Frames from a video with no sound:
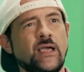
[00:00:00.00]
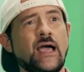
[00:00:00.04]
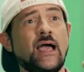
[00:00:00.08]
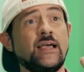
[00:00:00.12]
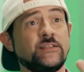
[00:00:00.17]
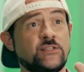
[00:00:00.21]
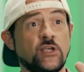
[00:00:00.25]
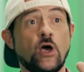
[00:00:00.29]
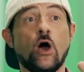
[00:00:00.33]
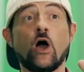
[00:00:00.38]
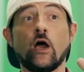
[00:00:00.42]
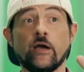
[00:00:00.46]

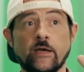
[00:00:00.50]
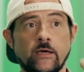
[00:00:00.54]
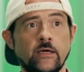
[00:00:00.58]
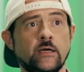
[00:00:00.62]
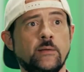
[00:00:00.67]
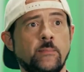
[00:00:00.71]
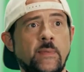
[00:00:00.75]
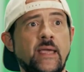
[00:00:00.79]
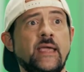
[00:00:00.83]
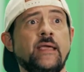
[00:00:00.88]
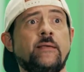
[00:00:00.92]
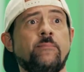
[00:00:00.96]
guys are
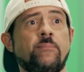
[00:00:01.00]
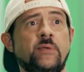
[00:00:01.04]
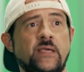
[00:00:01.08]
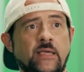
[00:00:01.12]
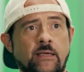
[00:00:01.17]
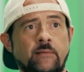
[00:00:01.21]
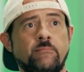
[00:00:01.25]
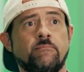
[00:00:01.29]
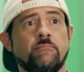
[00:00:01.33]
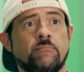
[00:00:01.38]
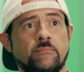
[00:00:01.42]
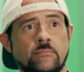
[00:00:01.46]
gonna make
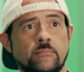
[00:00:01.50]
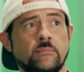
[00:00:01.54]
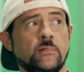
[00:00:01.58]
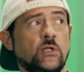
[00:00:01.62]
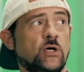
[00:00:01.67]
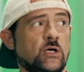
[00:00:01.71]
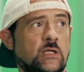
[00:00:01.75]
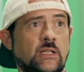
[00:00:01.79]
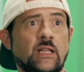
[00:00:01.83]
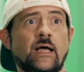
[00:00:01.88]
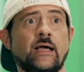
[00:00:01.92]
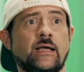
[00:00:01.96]
me
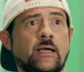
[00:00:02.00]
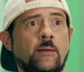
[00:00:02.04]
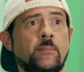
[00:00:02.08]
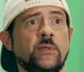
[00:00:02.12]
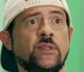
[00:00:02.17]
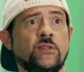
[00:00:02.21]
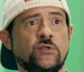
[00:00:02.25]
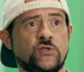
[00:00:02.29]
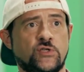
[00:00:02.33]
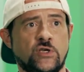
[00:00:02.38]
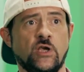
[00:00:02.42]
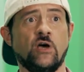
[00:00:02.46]
look like
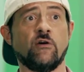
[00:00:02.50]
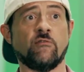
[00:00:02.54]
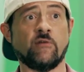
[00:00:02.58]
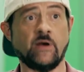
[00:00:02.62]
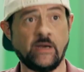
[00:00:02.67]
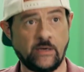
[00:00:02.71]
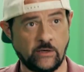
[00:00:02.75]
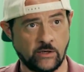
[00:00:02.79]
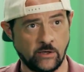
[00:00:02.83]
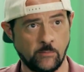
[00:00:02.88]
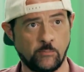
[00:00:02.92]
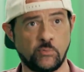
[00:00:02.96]
I'm in the show,
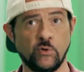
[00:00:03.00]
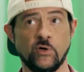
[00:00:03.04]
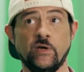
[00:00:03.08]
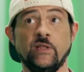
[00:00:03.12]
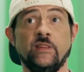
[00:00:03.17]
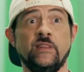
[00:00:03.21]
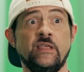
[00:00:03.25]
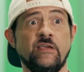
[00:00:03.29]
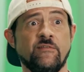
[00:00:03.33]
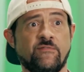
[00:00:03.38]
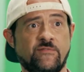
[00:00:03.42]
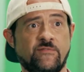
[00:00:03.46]
right? You're gonna put in the